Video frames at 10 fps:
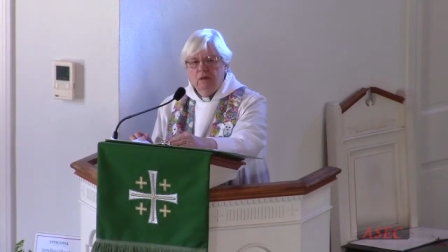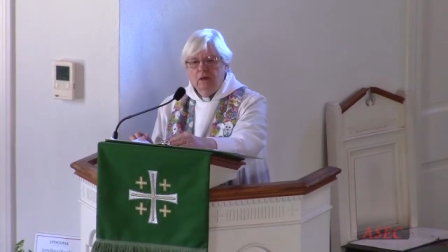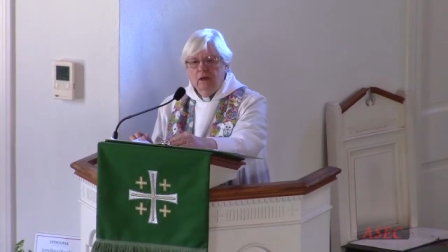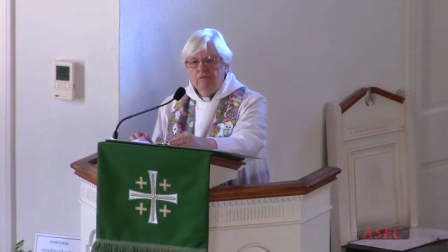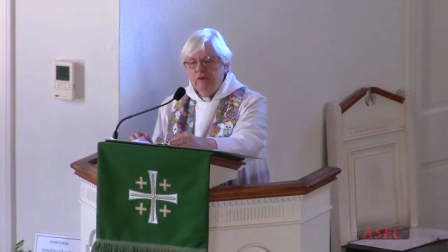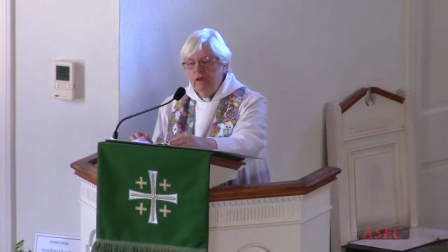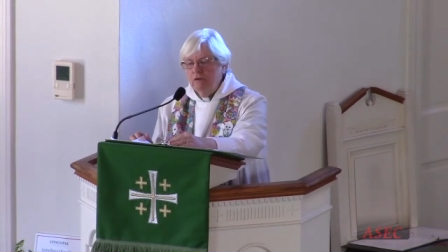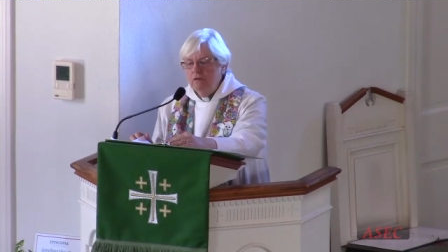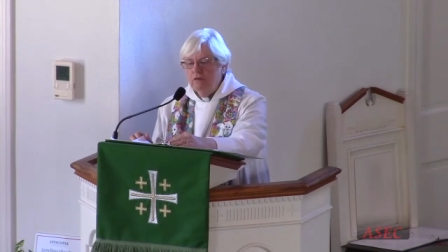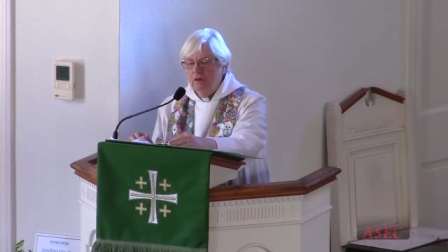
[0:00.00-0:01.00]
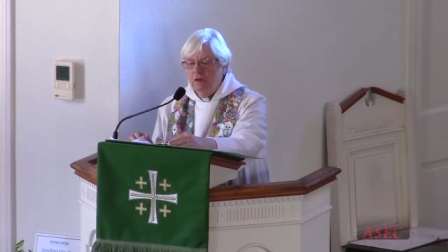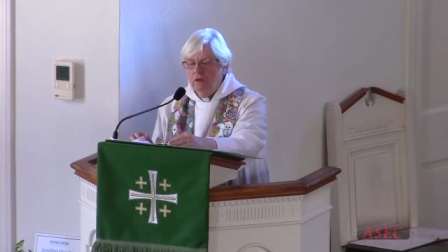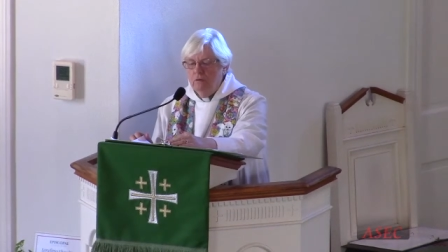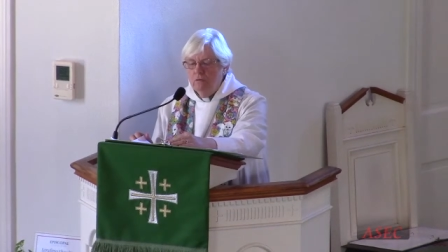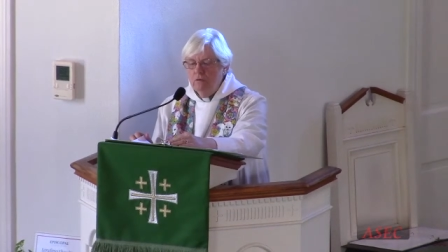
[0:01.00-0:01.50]

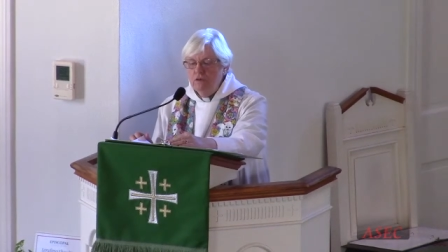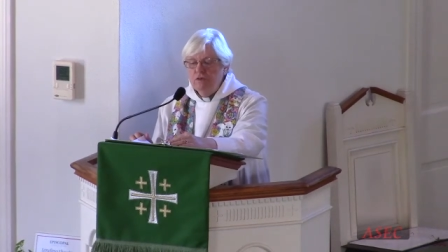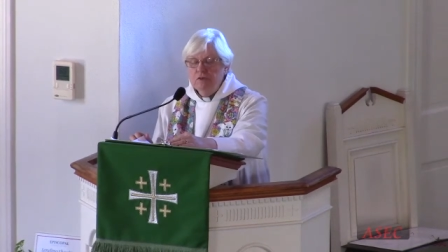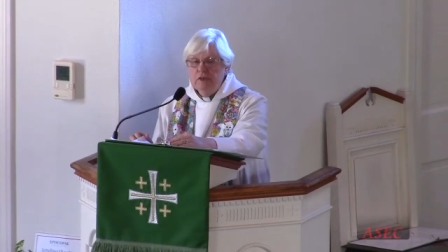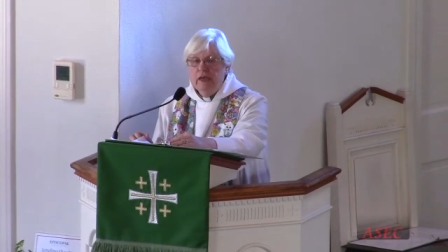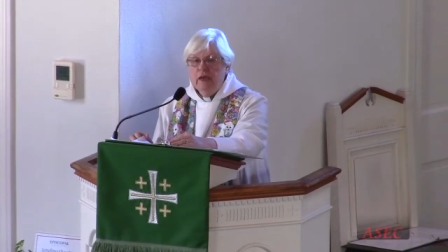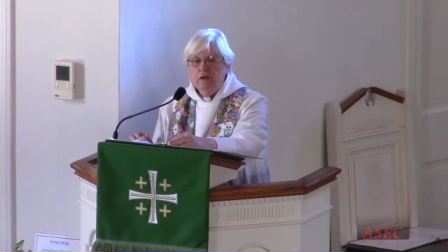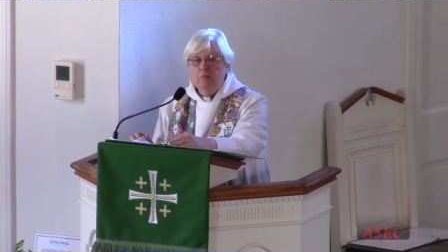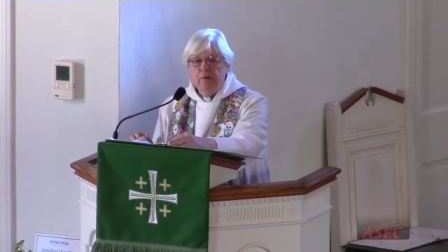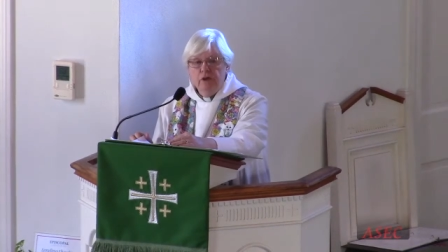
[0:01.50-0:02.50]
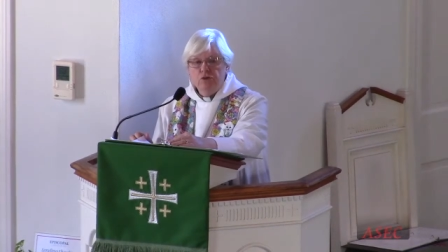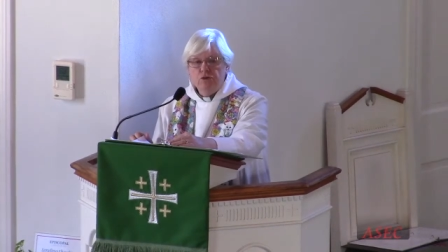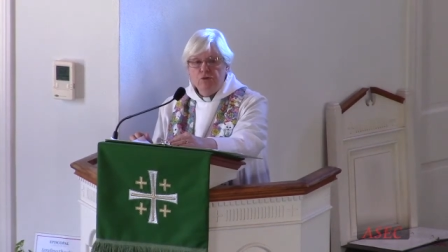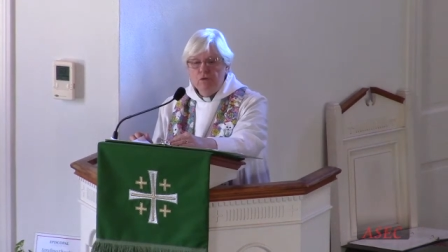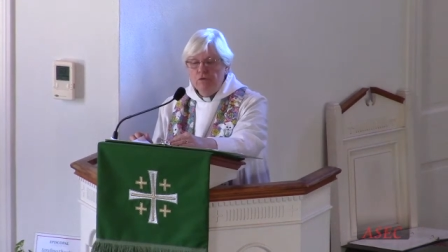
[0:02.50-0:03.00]
Afghanistan recently had a
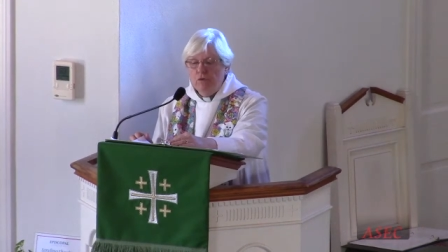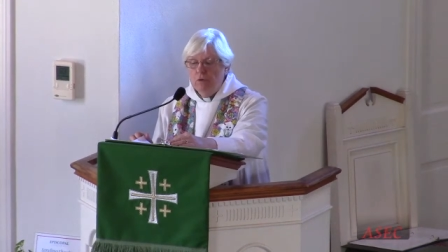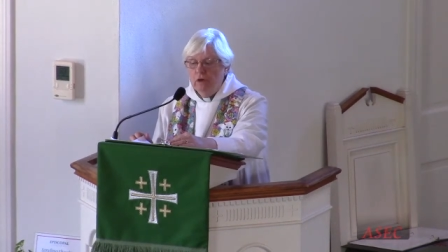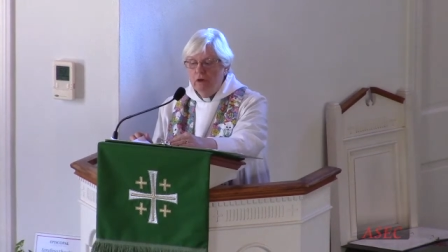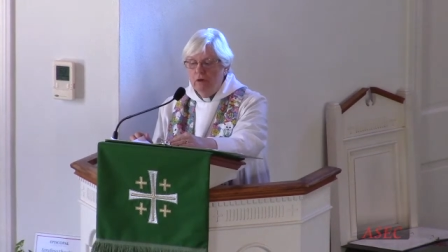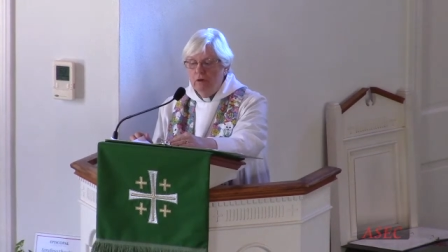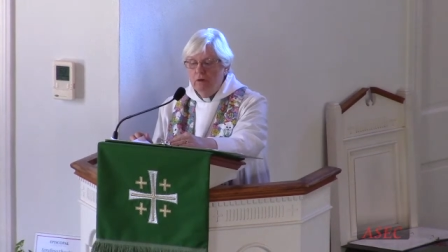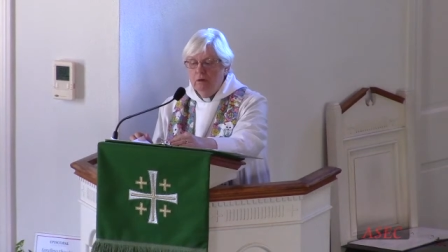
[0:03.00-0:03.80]
major earthquake,